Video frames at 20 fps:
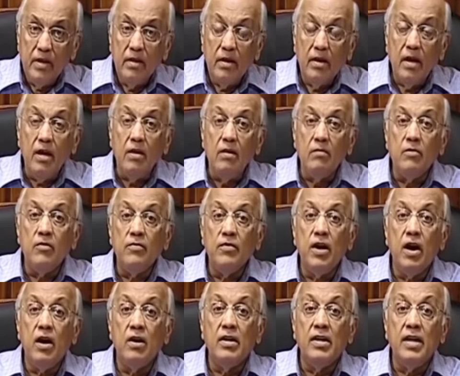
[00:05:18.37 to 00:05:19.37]
the kingdom
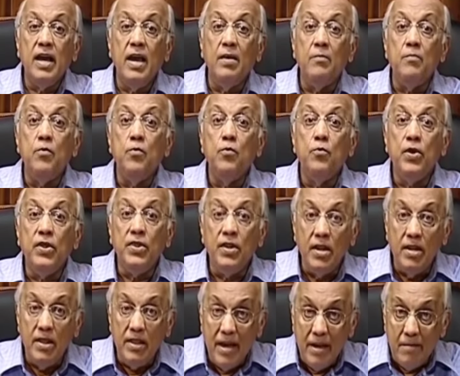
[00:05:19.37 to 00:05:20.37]
of God came
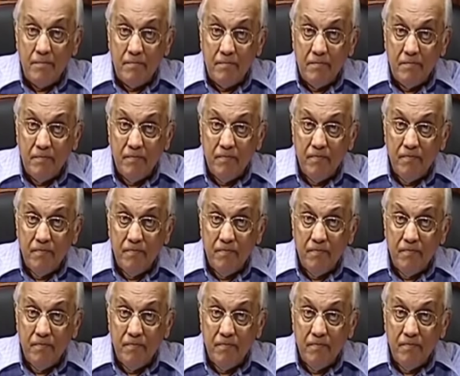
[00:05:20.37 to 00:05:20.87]
within them.